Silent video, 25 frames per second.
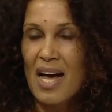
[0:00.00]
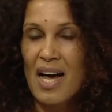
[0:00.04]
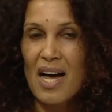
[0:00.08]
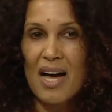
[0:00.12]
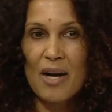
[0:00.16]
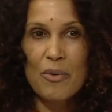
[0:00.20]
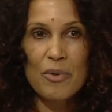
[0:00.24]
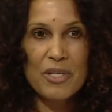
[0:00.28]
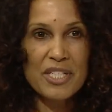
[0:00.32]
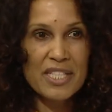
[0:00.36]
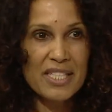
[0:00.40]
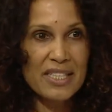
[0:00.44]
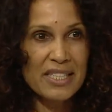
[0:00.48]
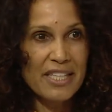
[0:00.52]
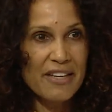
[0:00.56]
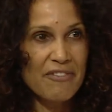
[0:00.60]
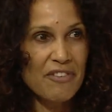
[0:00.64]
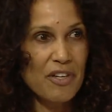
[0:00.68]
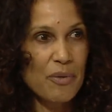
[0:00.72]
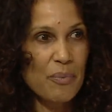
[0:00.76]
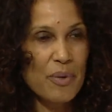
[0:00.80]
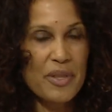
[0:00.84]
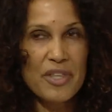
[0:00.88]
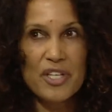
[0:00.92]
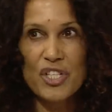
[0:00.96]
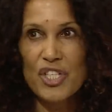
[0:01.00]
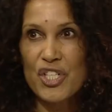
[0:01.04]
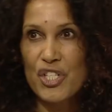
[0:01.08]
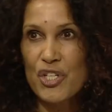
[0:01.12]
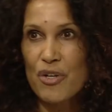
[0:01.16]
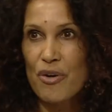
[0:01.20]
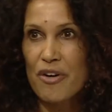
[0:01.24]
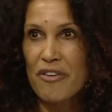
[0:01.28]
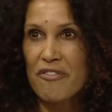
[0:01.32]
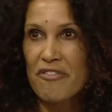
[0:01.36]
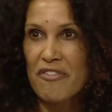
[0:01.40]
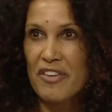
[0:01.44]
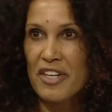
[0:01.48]
I want to leave you with a
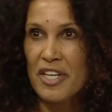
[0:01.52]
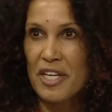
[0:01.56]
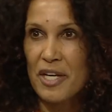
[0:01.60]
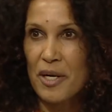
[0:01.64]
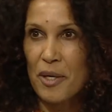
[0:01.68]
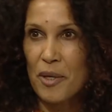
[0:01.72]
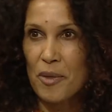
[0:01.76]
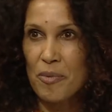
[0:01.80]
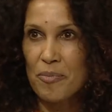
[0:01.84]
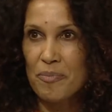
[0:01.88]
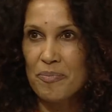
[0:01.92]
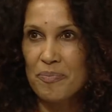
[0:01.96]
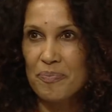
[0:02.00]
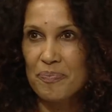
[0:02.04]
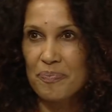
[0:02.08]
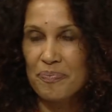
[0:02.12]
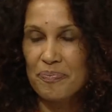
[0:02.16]
short video